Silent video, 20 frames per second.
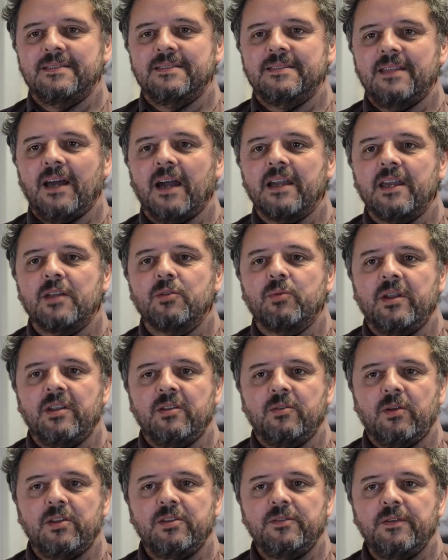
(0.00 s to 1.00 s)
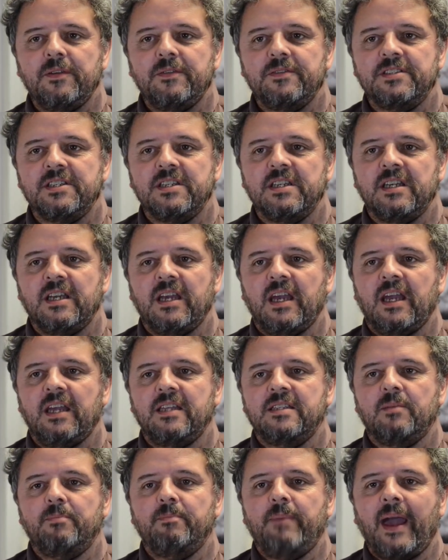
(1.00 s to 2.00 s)
Target 150 is
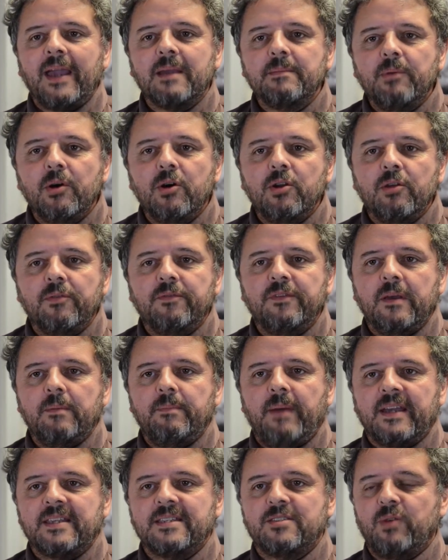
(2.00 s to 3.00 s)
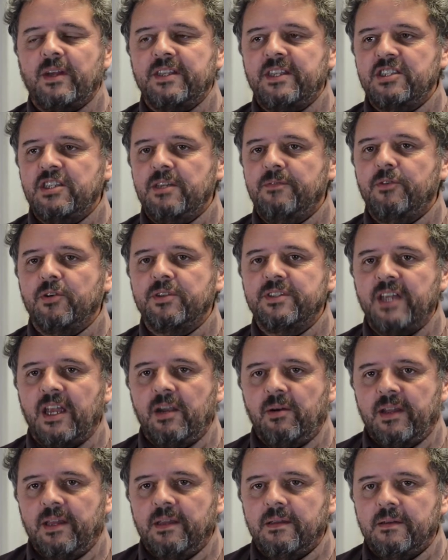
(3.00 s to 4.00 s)
the backbone of Virbac's strategy for
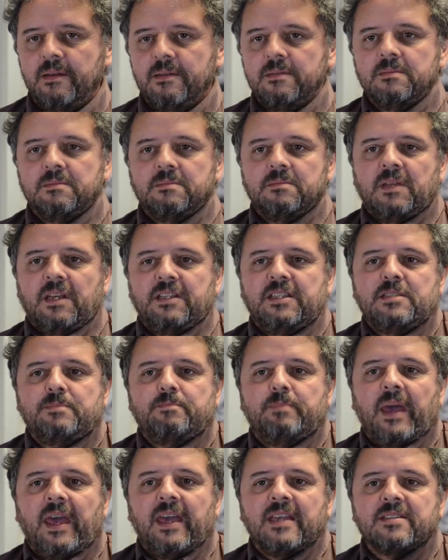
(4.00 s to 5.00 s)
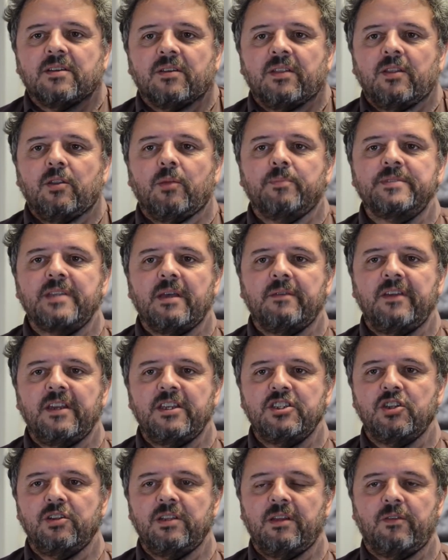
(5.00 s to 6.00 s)
dairy. It is based on an
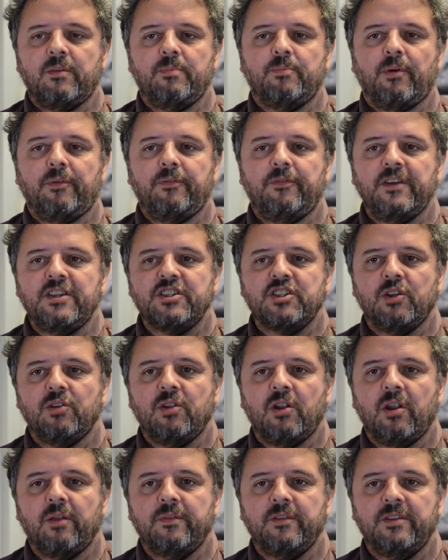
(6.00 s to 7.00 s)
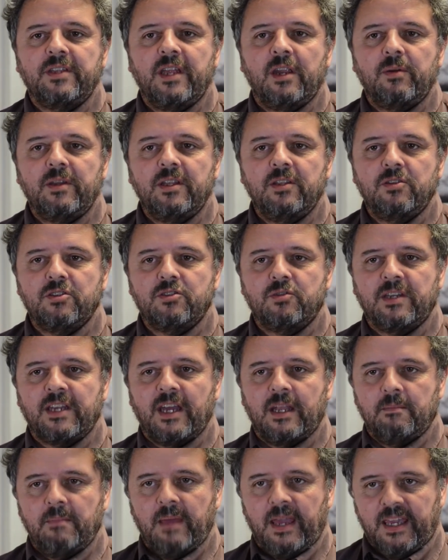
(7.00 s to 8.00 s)
observation every professional of the dairy industry
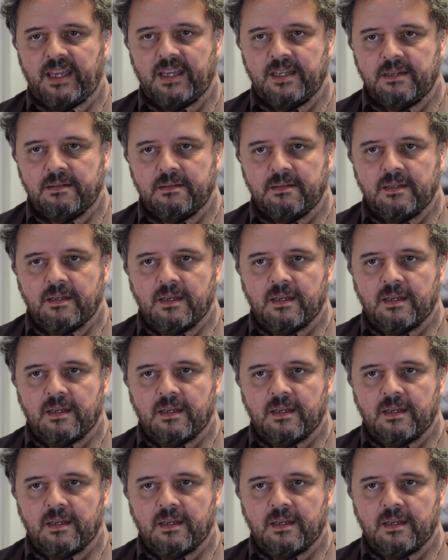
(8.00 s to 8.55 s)
can make.